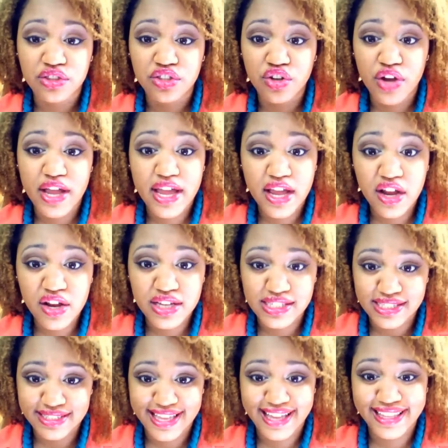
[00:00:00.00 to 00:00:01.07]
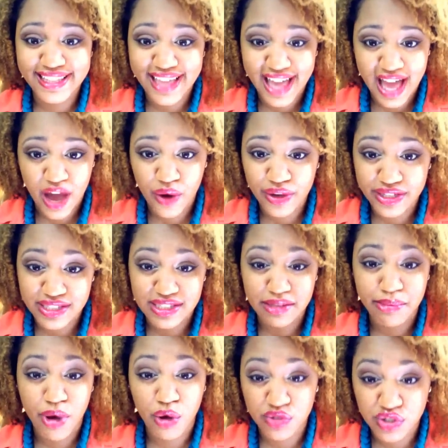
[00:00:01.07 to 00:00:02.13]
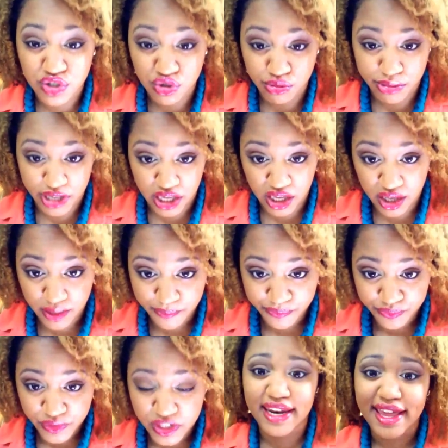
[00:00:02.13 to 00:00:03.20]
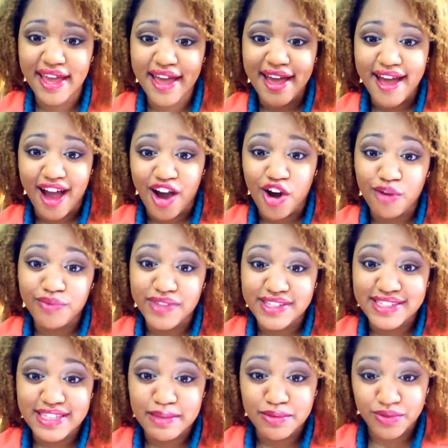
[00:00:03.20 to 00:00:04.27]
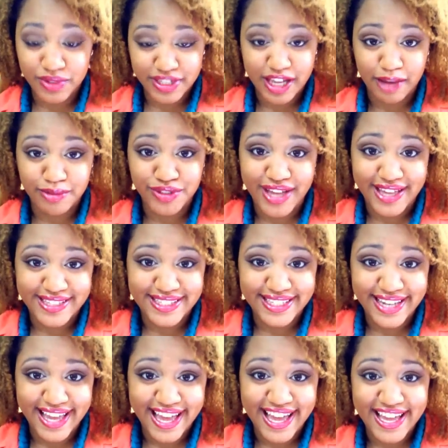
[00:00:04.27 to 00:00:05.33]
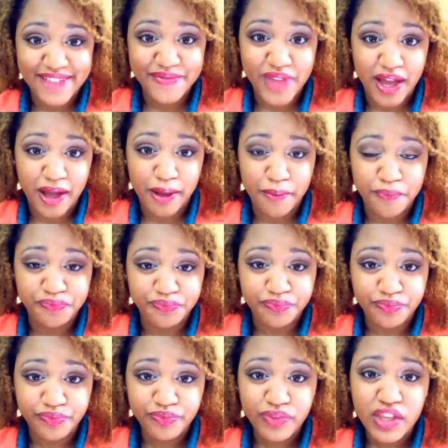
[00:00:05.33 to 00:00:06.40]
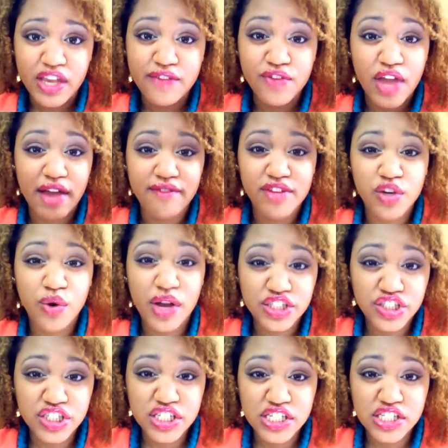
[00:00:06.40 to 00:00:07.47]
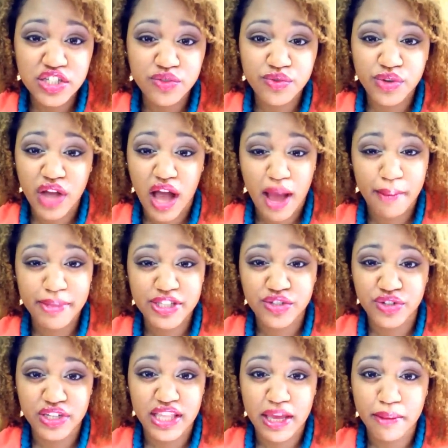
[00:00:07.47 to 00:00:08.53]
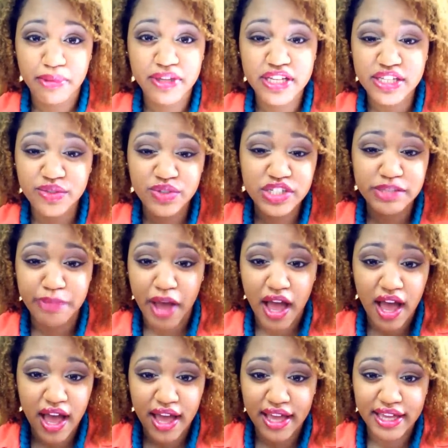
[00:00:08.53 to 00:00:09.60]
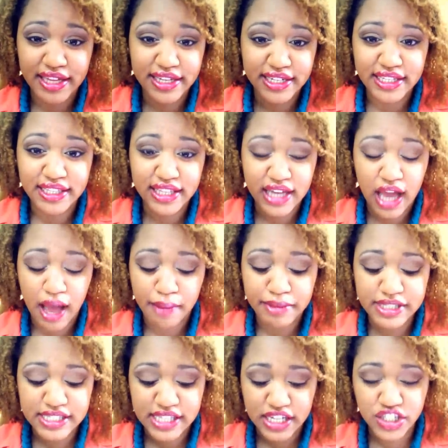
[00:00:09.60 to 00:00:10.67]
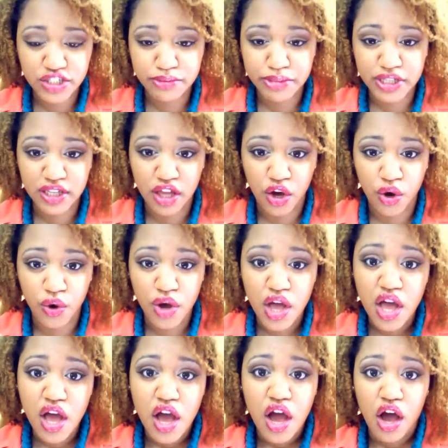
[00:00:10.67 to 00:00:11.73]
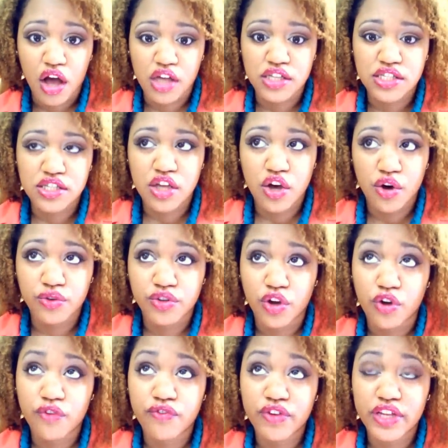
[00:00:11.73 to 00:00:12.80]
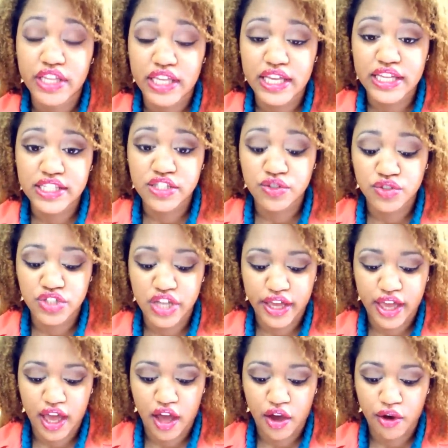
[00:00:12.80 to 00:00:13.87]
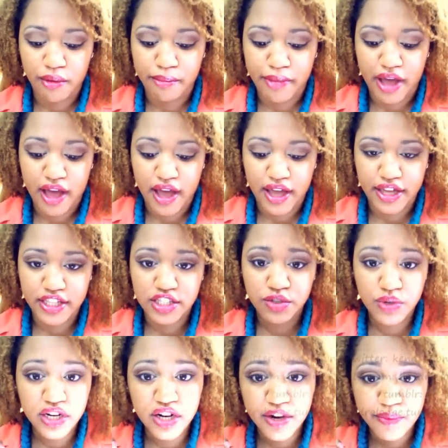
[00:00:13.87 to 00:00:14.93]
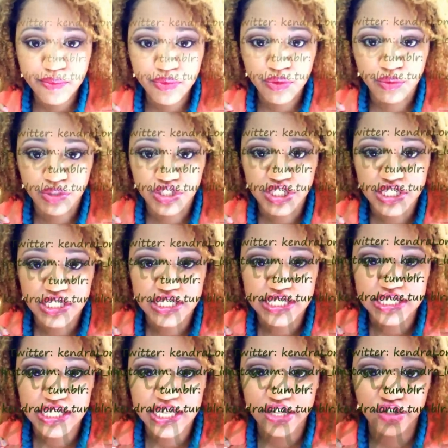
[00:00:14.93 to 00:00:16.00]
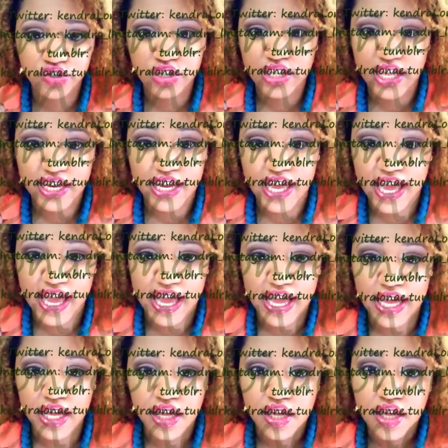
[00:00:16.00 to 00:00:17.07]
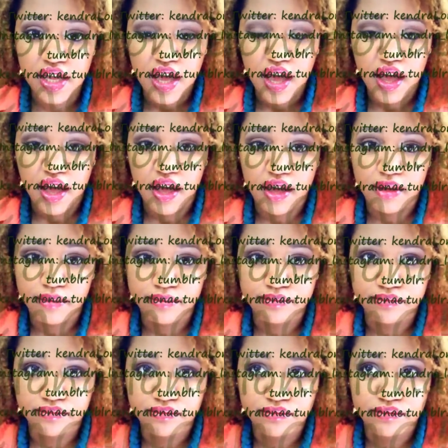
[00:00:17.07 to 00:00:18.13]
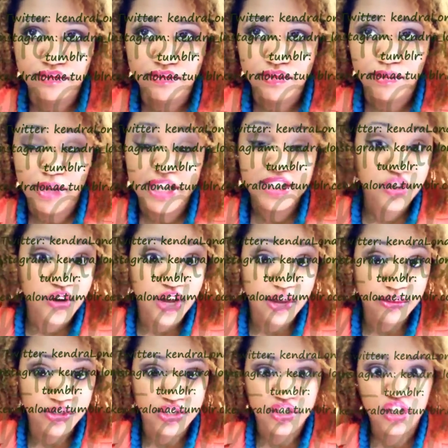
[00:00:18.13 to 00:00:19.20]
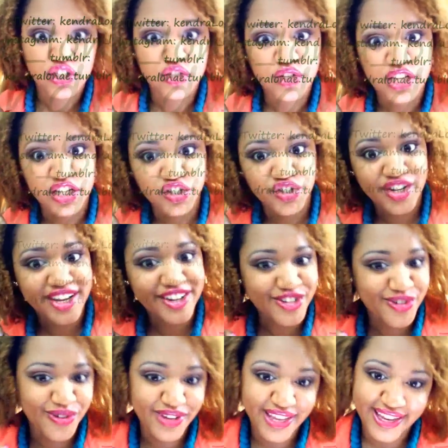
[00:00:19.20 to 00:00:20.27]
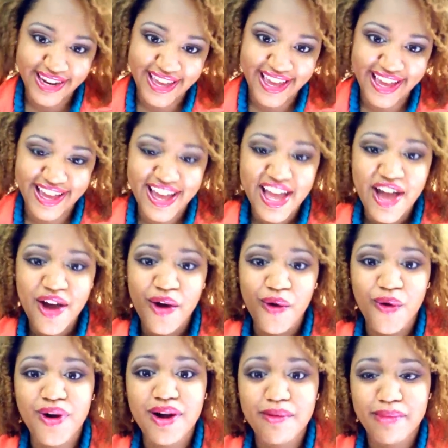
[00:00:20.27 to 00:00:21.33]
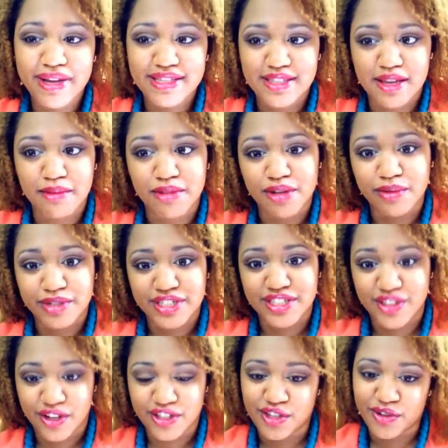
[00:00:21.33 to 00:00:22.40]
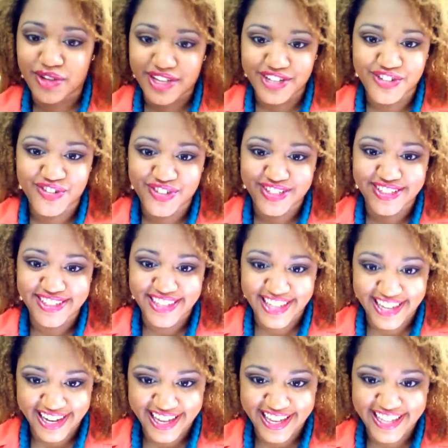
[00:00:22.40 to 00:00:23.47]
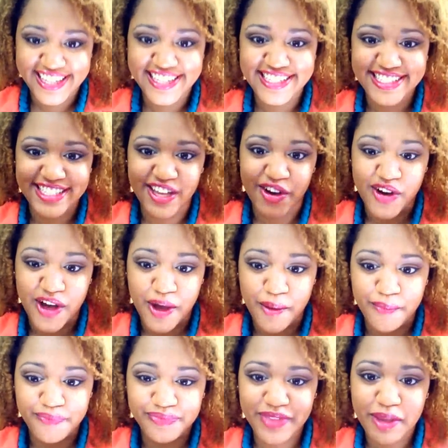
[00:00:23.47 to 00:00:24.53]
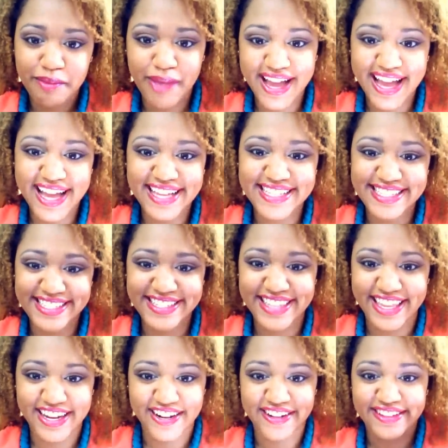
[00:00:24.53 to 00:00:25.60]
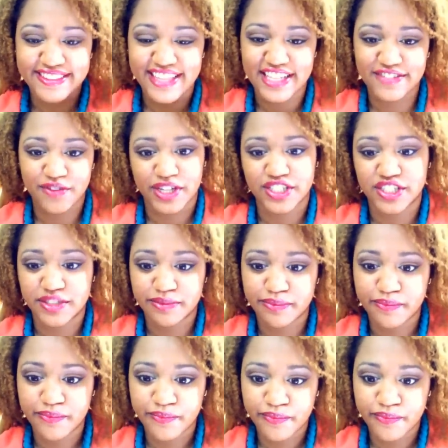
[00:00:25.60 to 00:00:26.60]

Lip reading: Your hair is exactly how it's supposed to be. I hope these tips really helped you guys today. If you have any questions or comments or anything, please respond in the comments section below. Also, don't forget to check out my Twitter, which is Kendra Lane, my Instagram, which is also Kendra_Lane, or my Tumblr, which is also Kendra Lane. So, bye guys. See you later. Thanks for watching.